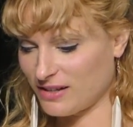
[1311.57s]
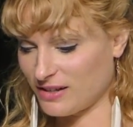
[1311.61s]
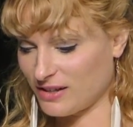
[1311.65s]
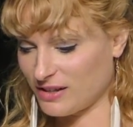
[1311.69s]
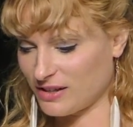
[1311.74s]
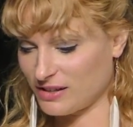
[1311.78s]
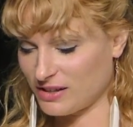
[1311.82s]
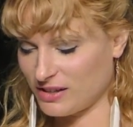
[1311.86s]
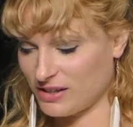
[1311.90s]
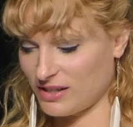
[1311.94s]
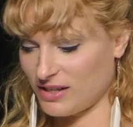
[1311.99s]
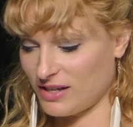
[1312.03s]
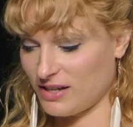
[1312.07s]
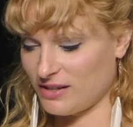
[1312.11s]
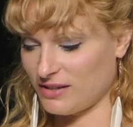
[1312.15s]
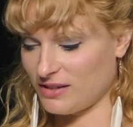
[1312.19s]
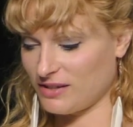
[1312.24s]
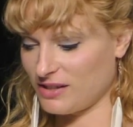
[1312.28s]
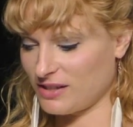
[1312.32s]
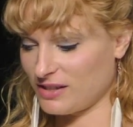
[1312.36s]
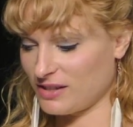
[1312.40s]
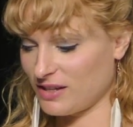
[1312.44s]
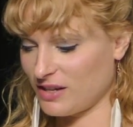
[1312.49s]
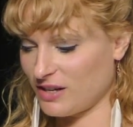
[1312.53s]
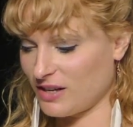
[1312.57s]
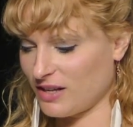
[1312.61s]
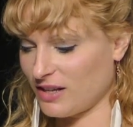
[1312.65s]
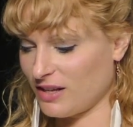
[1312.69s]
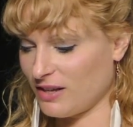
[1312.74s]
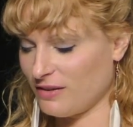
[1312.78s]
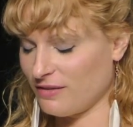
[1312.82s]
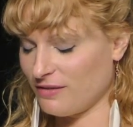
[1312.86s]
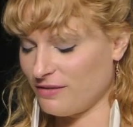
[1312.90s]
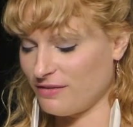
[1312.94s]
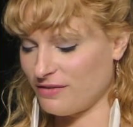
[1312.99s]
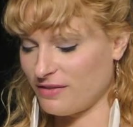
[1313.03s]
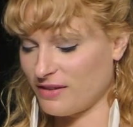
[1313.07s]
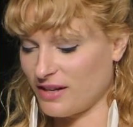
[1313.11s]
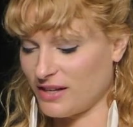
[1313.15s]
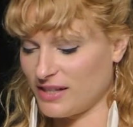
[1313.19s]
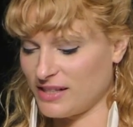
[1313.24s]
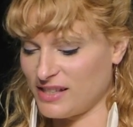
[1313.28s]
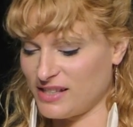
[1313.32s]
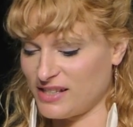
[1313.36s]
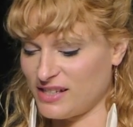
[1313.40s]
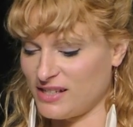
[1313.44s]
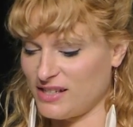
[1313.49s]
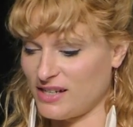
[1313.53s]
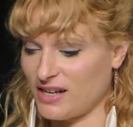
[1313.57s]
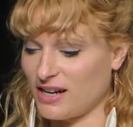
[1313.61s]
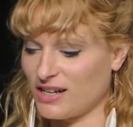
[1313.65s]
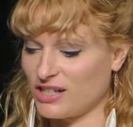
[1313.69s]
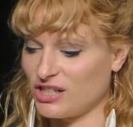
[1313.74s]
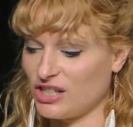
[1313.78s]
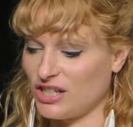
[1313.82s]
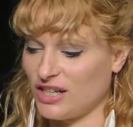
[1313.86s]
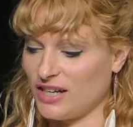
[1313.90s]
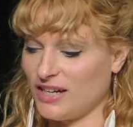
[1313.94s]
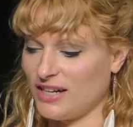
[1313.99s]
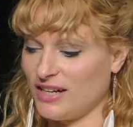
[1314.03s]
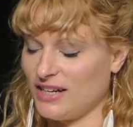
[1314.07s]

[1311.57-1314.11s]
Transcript: her skill of seduction.